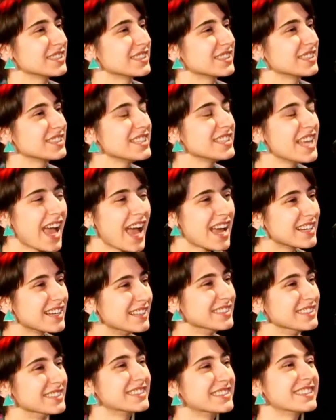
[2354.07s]
Yeah.
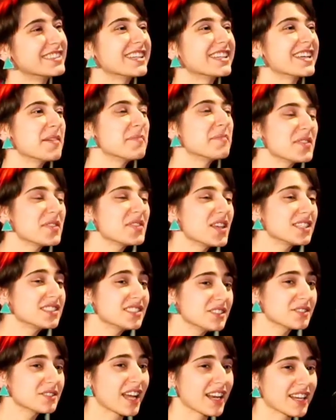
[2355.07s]
But then you
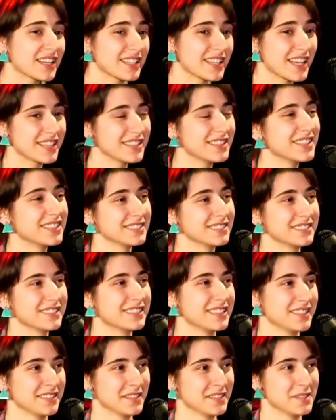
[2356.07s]
kind of get in
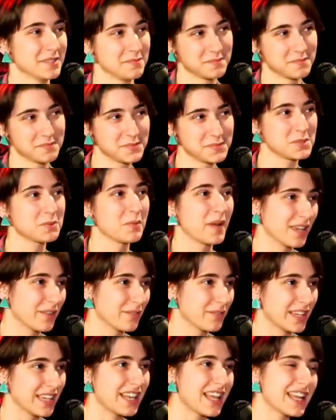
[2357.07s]
the swing of
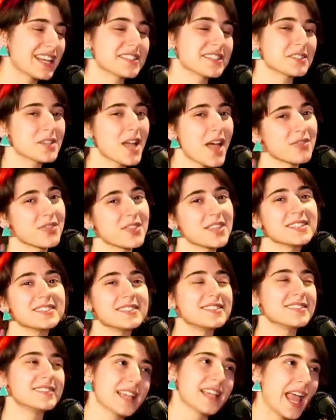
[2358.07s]
it. And it's not the
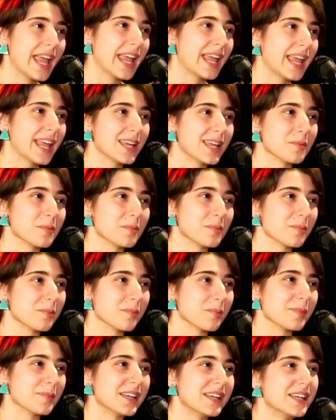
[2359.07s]

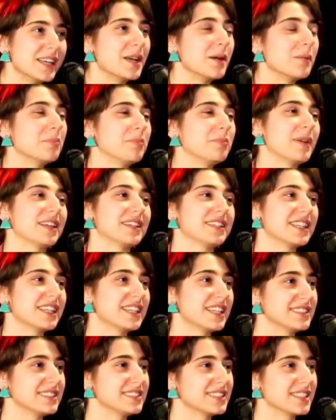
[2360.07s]
same, but
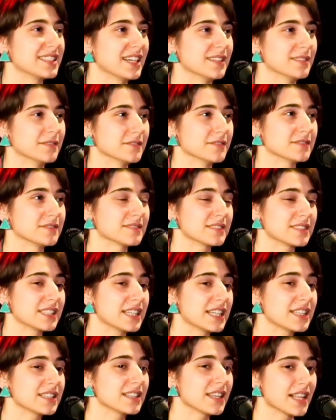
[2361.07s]
it
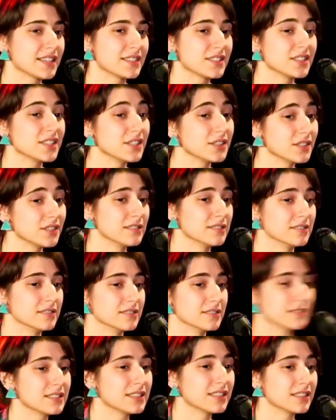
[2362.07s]
lets you
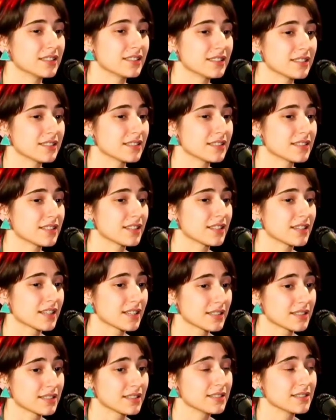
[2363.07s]
kind of
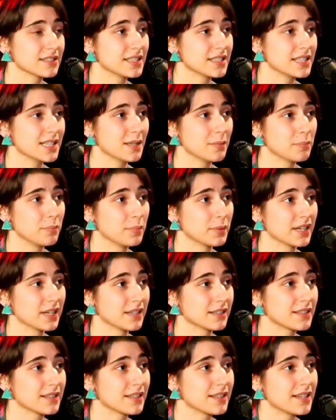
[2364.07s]
keep,
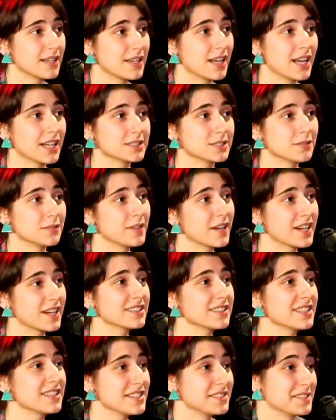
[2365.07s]
at the very
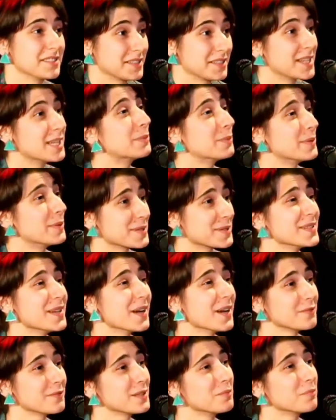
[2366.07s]
least, keep
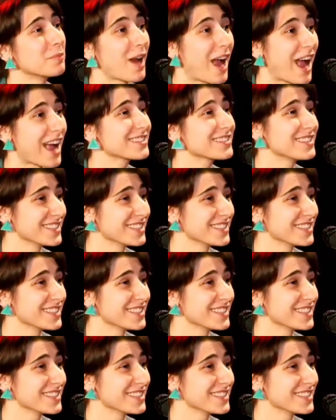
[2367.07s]
yourself in practice.